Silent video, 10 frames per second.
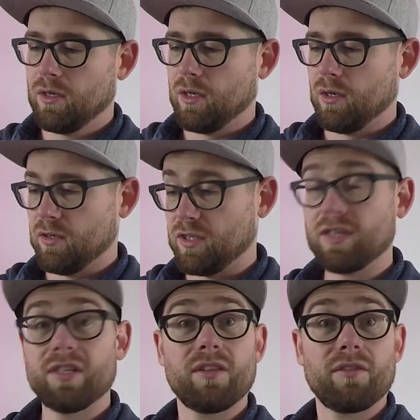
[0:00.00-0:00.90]
of
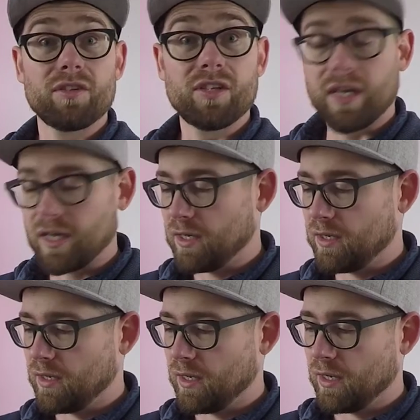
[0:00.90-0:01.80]
a
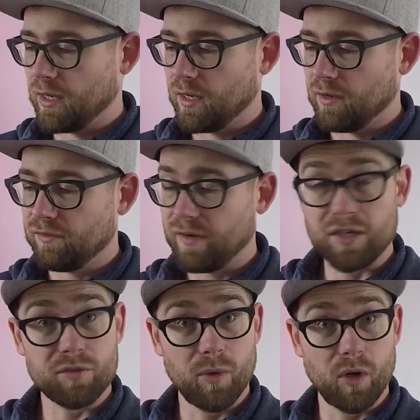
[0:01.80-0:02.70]
second
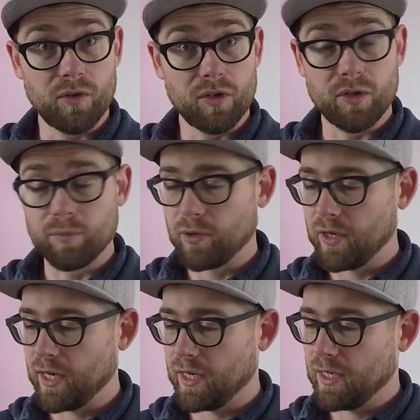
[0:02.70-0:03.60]
flash mode that you can put
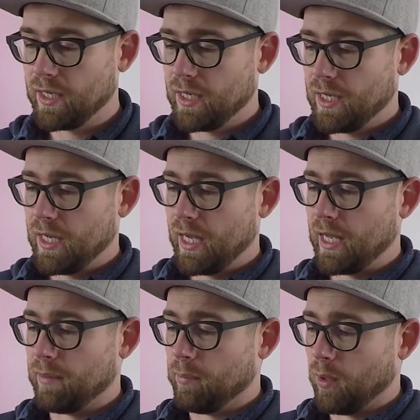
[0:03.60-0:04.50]
it in,
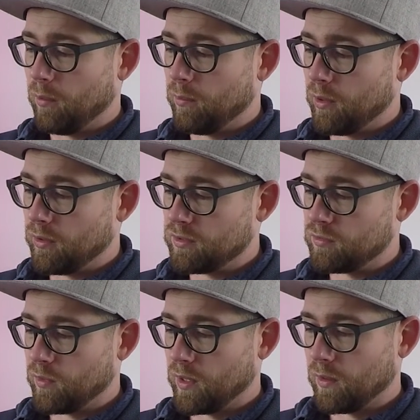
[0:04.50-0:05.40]
and a bulb mode as
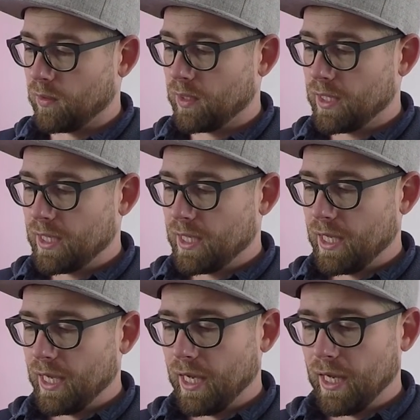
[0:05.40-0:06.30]
well.
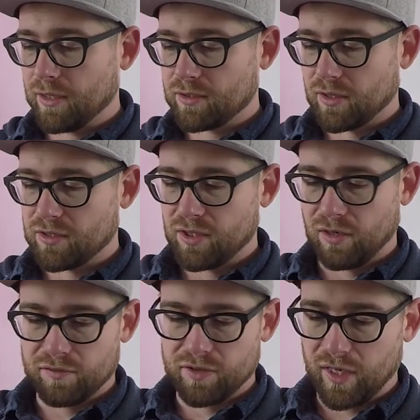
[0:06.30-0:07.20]
It's got a
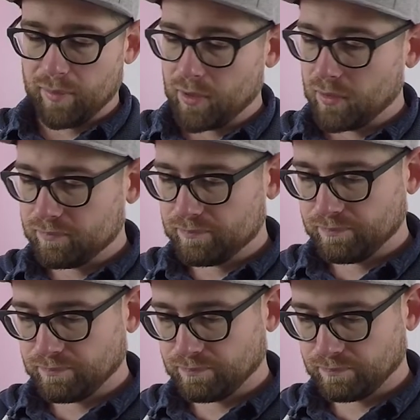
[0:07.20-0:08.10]
self timer.
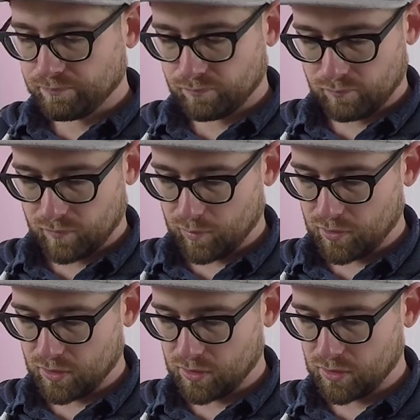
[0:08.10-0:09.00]
Let me
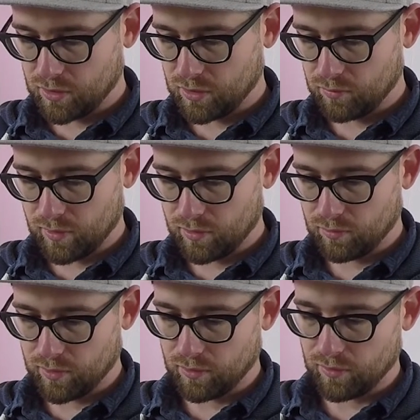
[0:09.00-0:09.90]
just see what this
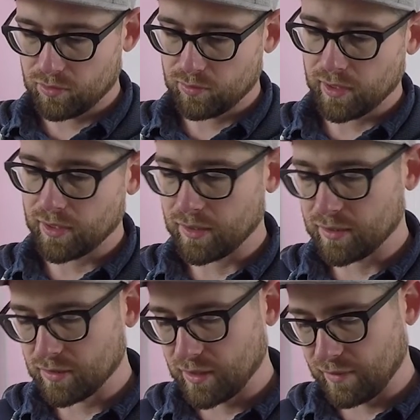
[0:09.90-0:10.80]
one. Oh, this one
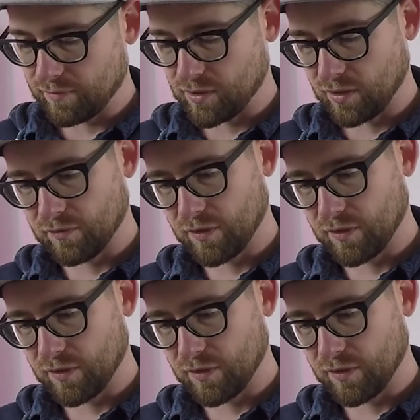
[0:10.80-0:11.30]
doesn't have a self